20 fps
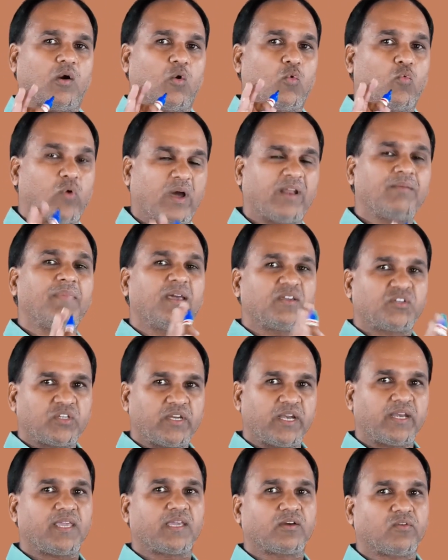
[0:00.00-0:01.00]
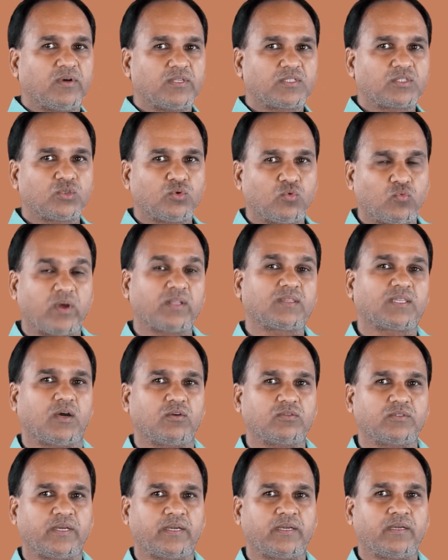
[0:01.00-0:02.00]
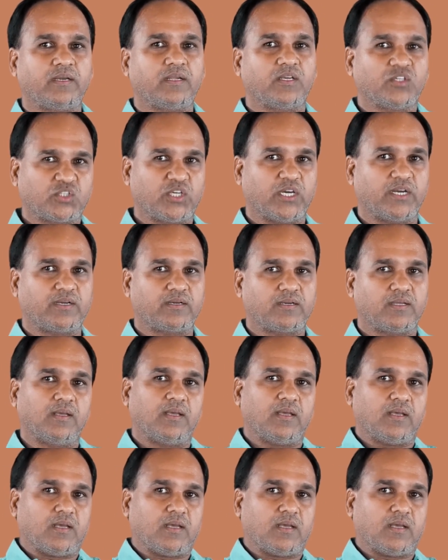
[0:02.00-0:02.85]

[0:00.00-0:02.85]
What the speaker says: One machinery equals to 1000 shirt.